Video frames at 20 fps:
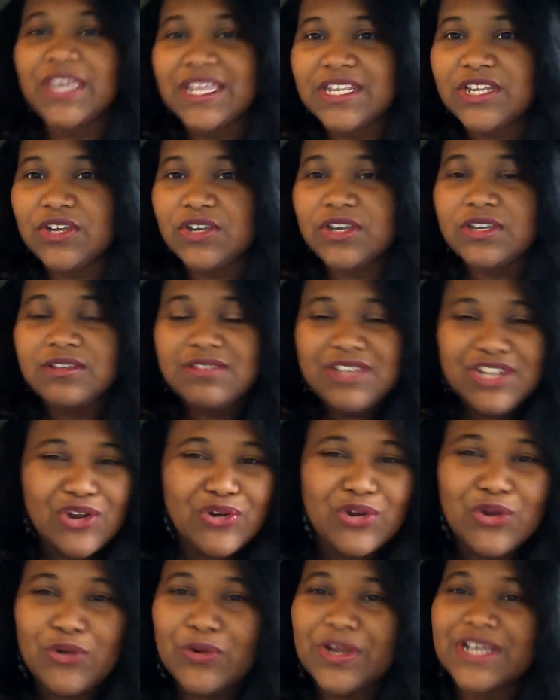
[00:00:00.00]
get you
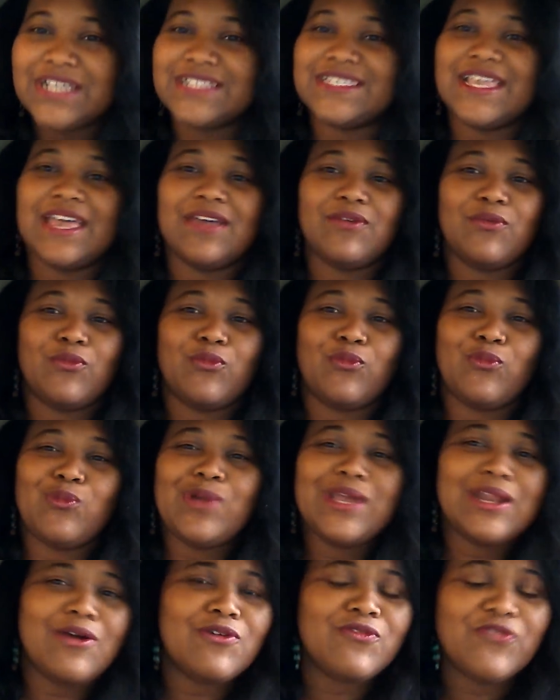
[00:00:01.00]
know degrees that
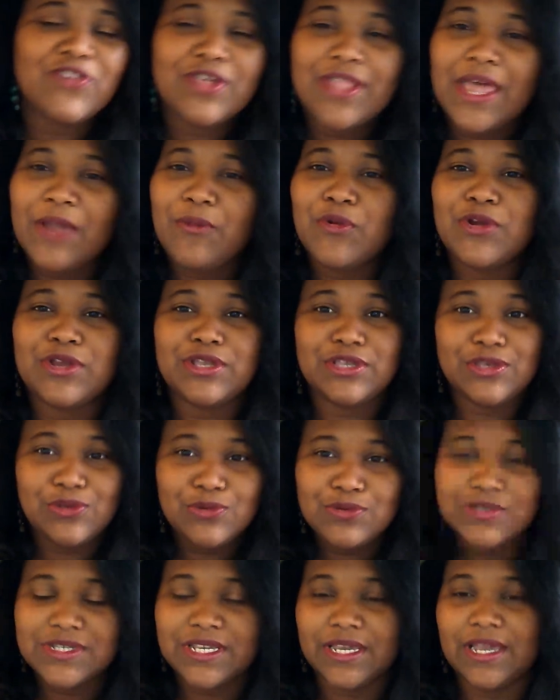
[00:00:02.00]
we don't feel like we're
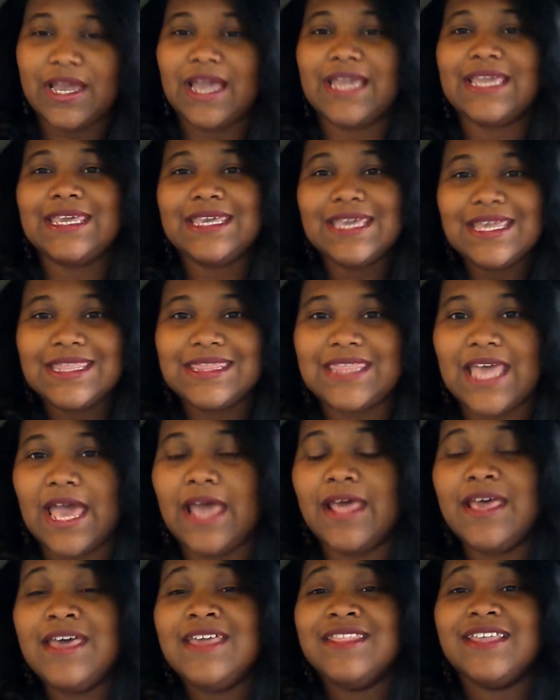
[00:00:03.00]
using. I get
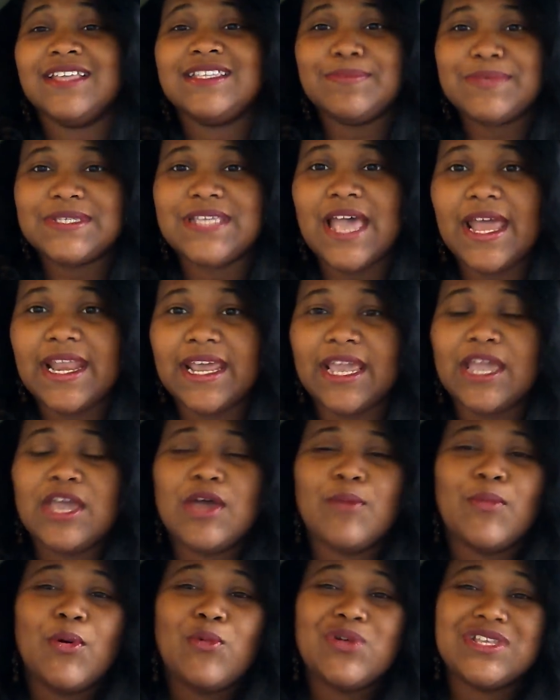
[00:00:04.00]
that. That's upsetting.
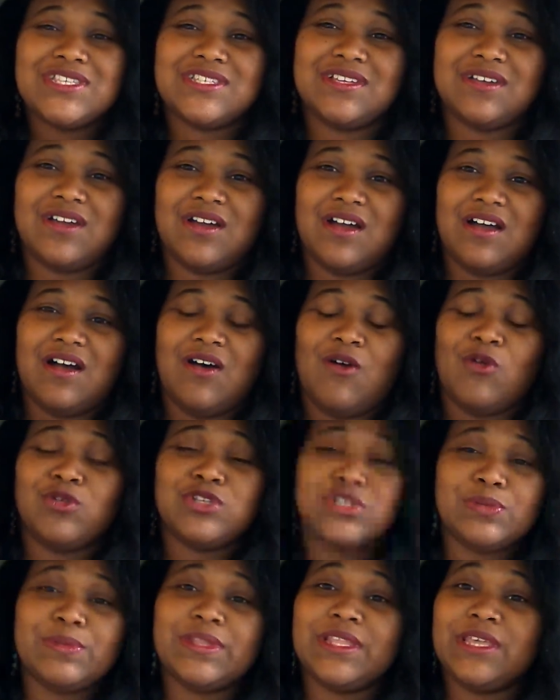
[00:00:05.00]
But what's
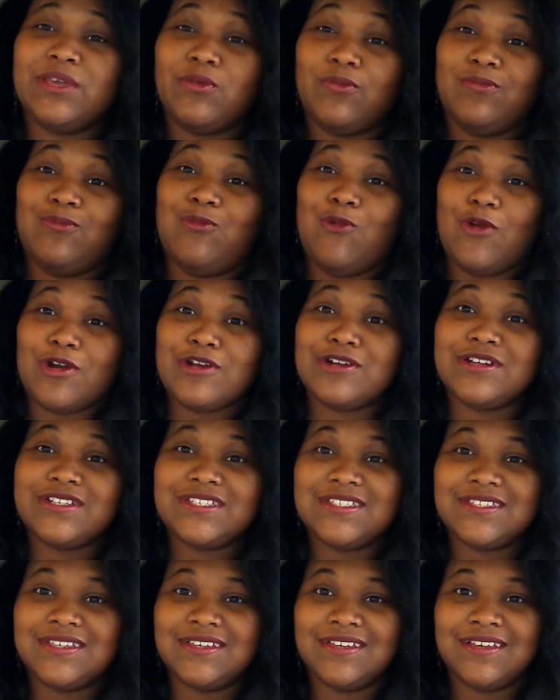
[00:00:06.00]
ultimately
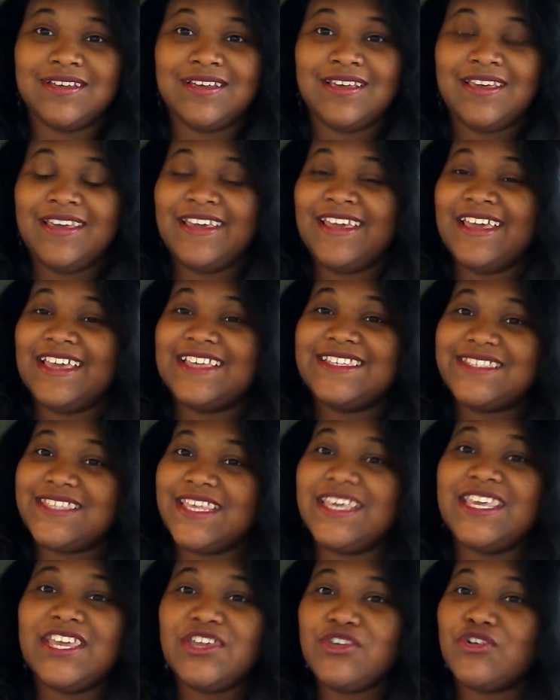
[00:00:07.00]
worse is
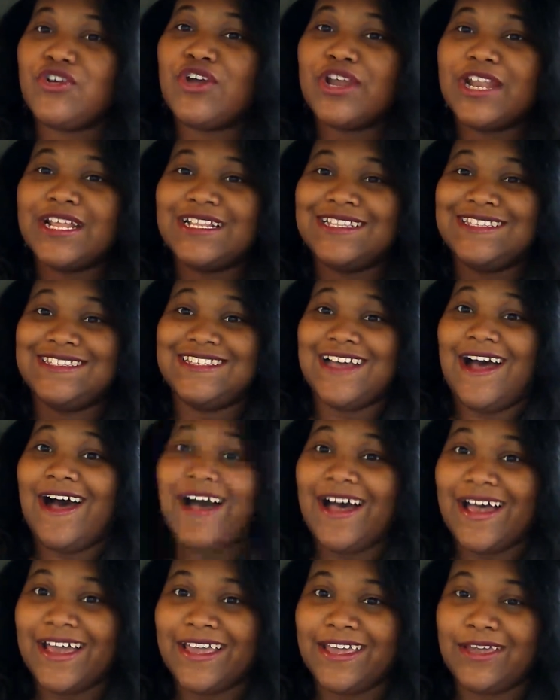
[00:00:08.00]
thinking you're going to
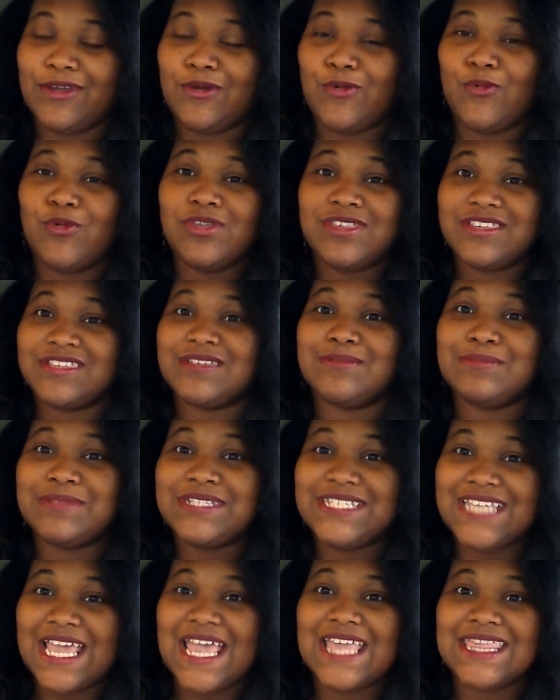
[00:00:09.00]
die with some
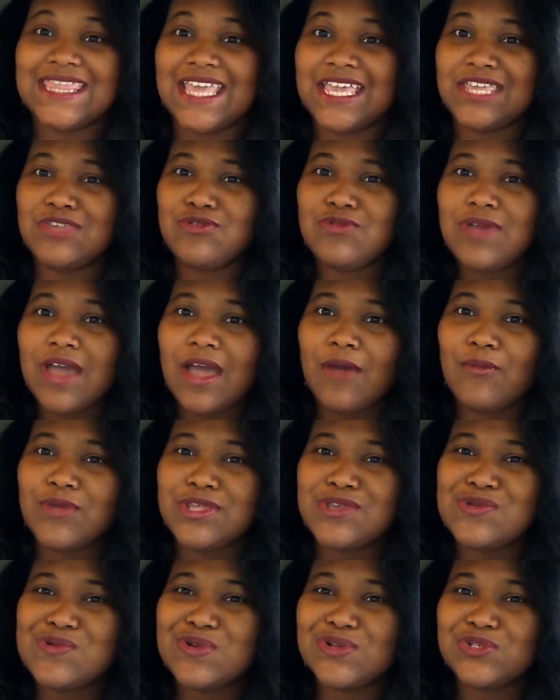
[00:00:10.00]
debt that you got
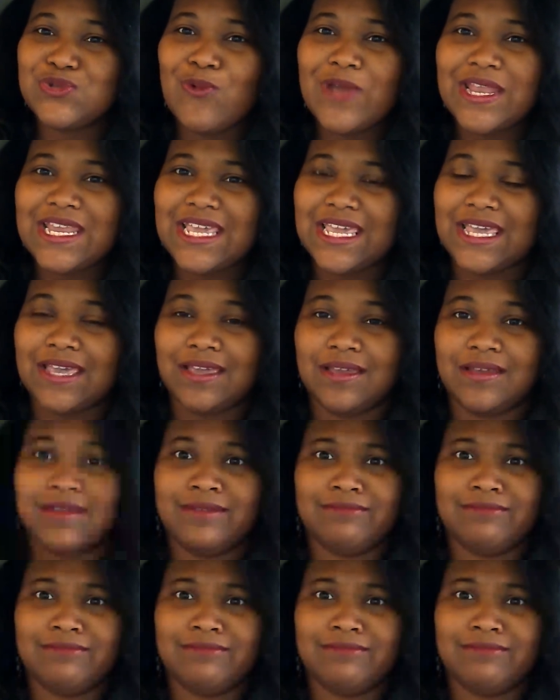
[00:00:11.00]
when you were 20.